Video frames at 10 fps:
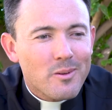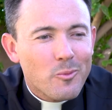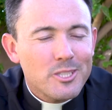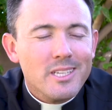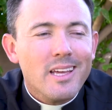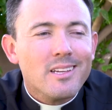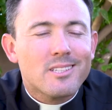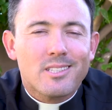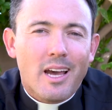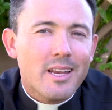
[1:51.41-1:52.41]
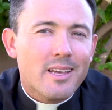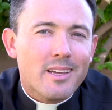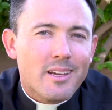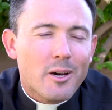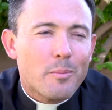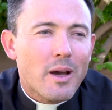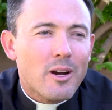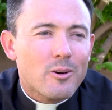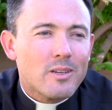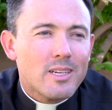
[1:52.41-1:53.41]
We should get excited
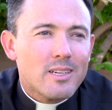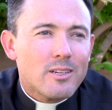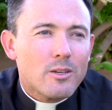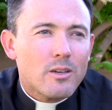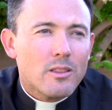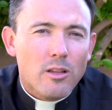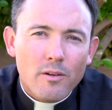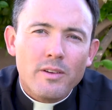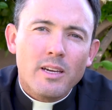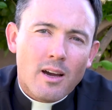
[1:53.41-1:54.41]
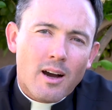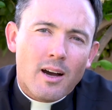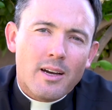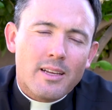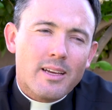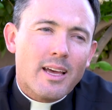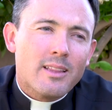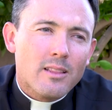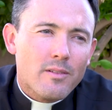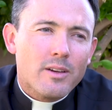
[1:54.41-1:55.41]
about loving God
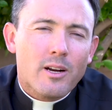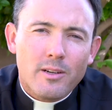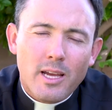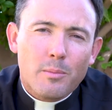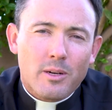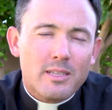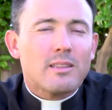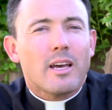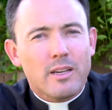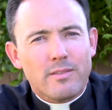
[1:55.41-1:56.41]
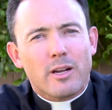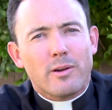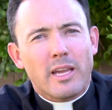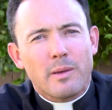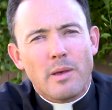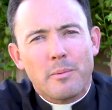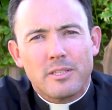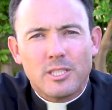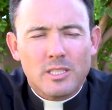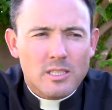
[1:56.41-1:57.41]
and loving our neighbor in light of that great commandment
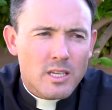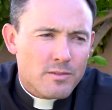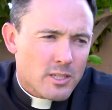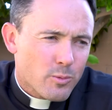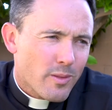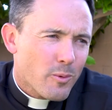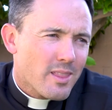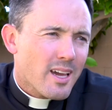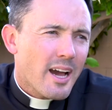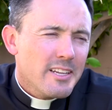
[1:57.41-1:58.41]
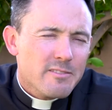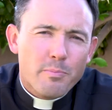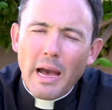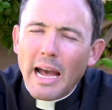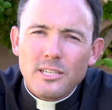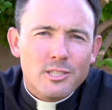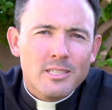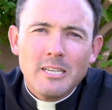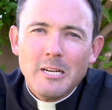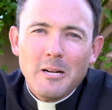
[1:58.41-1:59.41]
that Jesus gives us with, with the kind of
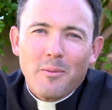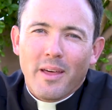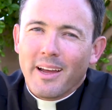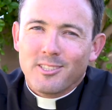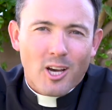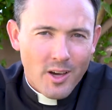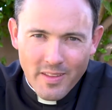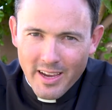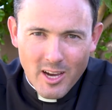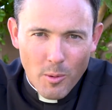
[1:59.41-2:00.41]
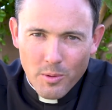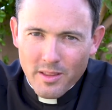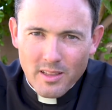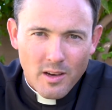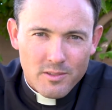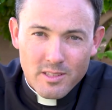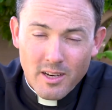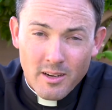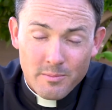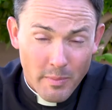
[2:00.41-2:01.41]
passion that I saw in that couple that loves
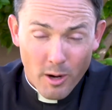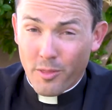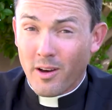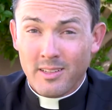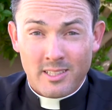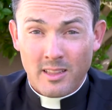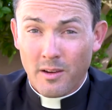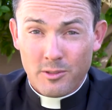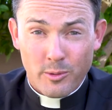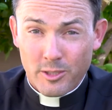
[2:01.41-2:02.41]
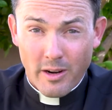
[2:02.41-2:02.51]
uh, marathons and loves doing